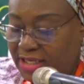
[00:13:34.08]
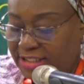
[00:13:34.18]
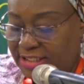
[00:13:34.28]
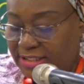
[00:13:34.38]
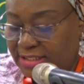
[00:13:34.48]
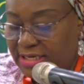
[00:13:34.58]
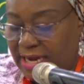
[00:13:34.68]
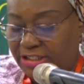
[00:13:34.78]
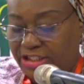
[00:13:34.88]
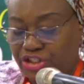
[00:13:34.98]
This is in
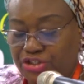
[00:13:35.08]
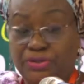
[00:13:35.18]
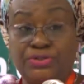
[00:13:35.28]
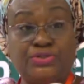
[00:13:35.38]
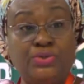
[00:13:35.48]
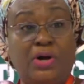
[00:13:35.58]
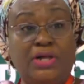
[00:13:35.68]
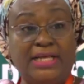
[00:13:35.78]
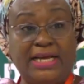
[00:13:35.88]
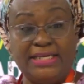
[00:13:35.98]
addition to
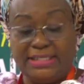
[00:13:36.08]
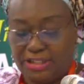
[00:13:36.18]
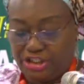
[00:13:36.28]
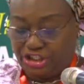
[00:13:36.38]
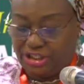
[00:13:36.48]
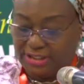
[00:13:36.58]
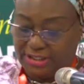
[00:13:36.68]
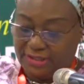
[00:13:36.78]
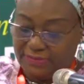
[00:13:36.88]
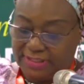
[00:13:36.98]
other
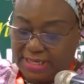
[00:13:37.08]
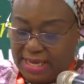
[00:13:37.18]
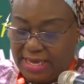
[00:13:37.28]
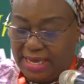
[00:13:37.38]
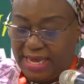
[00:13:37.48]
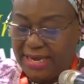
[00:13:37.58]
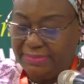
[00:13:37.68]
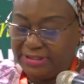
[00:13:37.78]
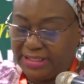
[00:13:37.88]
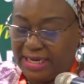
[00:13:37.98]
initiatives
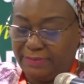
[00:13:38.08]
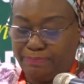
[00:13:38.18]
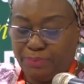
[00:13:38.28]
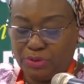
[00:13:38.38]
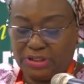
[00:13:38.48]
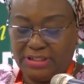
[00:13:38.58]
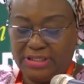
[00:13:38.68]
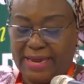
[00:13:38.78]
aimed at boosting